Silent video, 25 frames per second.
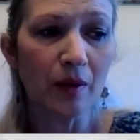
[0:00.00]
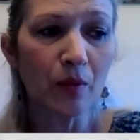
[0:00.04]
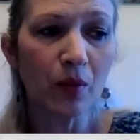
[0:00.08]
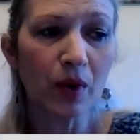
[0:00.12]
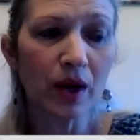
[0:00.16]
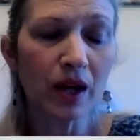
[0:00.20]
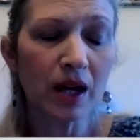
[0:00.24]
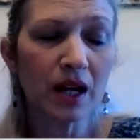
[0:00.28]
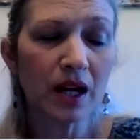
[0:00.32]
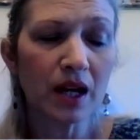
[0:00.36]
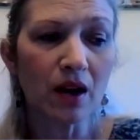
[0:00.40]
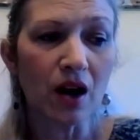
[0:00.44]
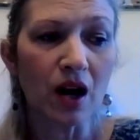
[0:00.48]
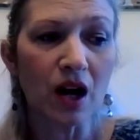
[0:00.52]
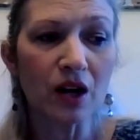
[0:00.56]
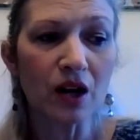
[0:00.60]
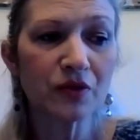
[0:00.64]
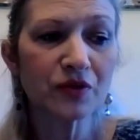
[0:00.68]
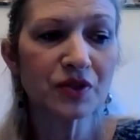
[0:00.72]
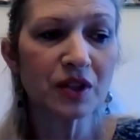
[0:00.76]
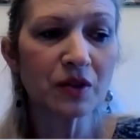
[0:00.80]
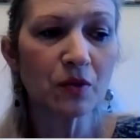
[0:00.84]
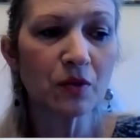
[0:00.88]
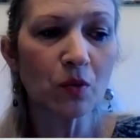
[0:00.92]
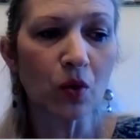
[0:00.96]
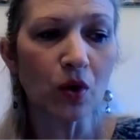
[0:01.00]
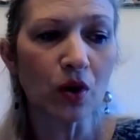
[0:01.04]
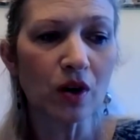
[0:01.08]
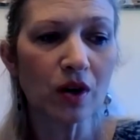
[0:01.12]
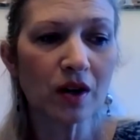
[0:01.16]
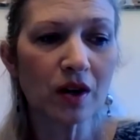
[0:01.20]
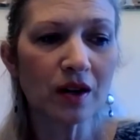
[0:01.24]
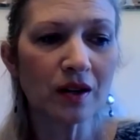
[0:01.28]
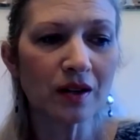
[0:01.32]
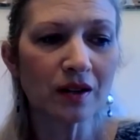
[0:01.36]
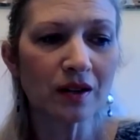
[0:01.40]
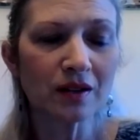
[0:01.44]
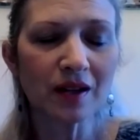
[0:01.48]
We often
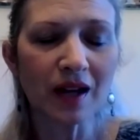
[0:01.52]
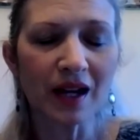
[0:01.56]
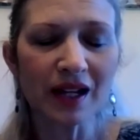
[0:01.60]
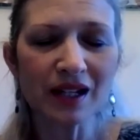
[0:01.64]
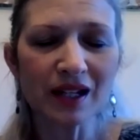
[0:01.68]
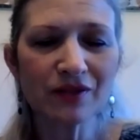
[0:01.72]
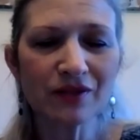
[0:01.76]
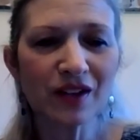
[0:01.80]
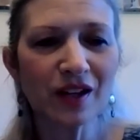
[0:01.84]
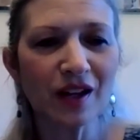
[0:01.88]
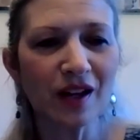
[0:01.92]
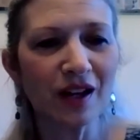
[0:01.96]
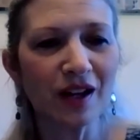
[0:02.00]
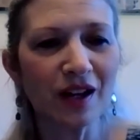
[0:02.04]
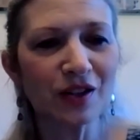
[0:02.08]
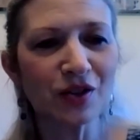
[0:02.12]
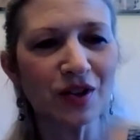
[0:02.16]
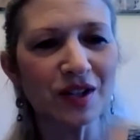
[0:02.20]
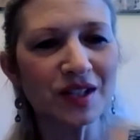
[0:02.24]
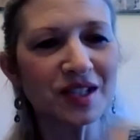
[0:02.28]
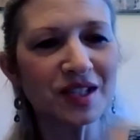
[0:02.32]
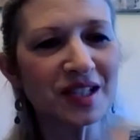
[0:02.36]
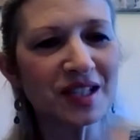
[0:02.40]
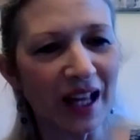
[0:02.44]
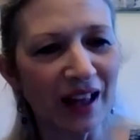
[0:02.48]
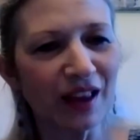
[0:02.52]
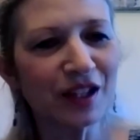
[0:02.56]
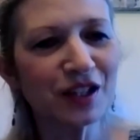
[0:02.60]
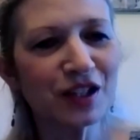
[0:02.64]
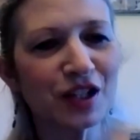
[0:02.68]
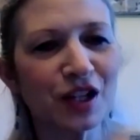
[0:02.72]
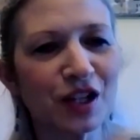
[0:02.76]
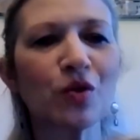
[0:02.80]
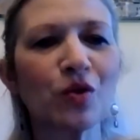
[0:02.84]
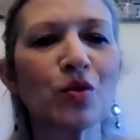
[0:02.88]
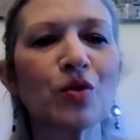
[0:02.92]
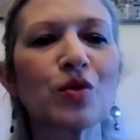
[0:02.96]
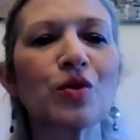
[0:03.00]
work kind of under a
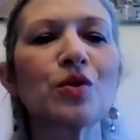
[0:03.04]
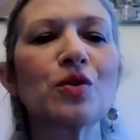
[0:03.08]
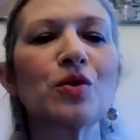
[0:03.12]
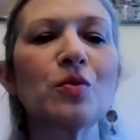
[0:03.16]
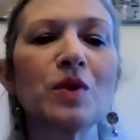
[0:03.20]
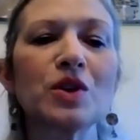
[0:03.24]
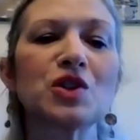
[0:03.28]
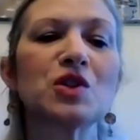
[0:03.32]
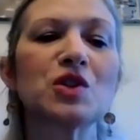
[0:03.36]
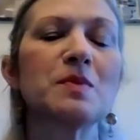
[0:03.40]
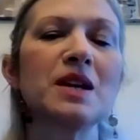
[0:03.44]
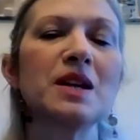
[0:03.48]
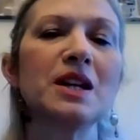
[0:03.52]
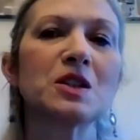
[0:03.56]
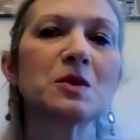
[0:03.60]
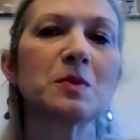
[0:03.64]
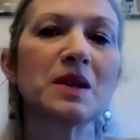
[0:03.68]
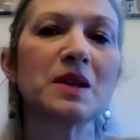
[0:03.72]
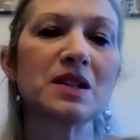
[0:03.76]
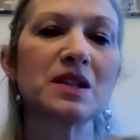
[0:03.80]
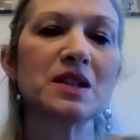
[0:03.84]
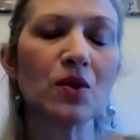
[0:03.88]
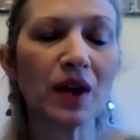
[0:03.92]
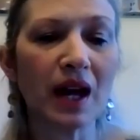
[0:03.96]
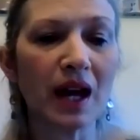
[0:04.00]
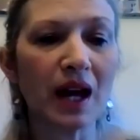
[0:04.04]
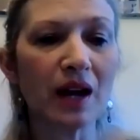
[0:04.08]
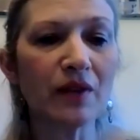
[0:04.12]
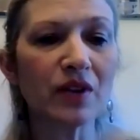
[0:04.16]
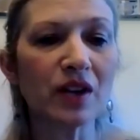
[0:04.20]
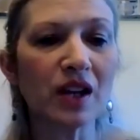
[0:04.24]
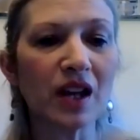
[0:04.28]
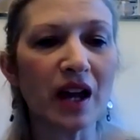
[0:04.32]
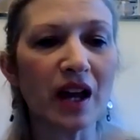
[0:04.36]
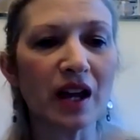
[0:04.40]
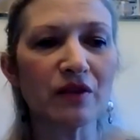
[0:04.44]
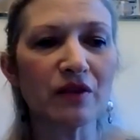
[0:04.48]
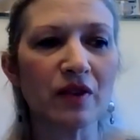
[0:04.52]
skeleton crew, which means we don't have a
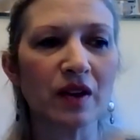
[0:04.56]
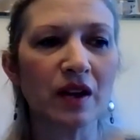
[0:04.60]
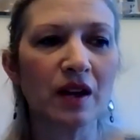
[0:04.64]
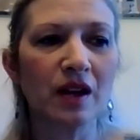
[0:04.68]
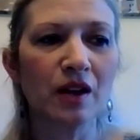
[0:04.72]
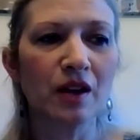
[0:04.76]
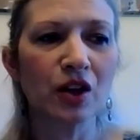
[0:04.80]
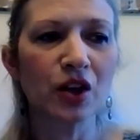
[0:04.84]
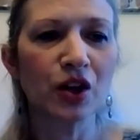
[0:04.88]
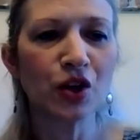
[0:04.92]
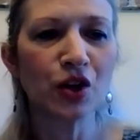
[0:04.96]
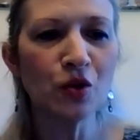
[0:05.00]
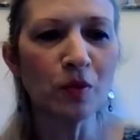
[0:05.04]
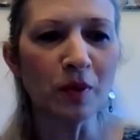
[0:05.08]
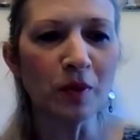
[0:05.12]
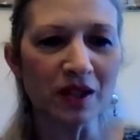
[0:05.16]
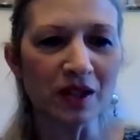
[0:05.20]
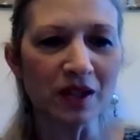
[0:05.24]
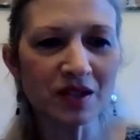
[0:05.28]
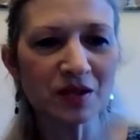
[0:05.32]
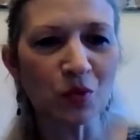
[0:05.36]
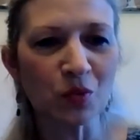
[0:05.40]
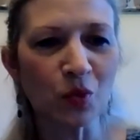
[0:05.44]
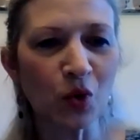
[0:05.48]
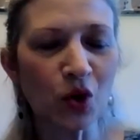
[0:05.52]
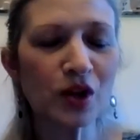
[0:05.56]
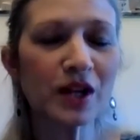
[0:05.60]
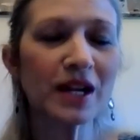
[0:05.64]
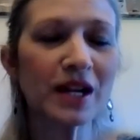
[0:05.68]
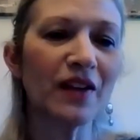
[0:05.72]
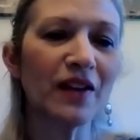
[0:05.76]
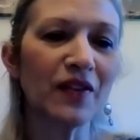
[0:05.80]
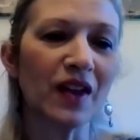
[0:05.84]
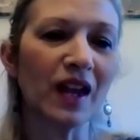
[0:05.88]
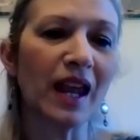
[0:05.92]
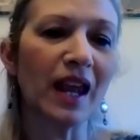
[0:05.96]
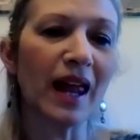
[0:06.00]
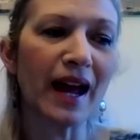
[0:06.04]
lot of humans working
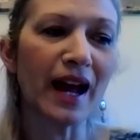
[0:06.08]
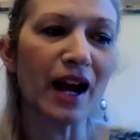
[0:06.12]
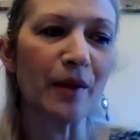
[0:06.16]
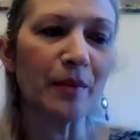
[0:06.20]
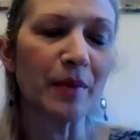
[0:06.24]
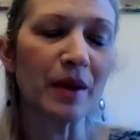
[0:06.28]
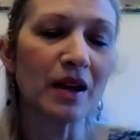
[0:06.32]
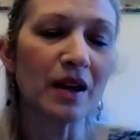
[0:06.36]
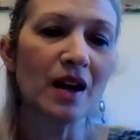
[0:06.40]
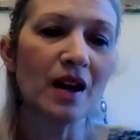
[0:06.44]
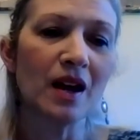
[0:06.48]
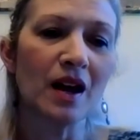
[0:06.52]
in the lab.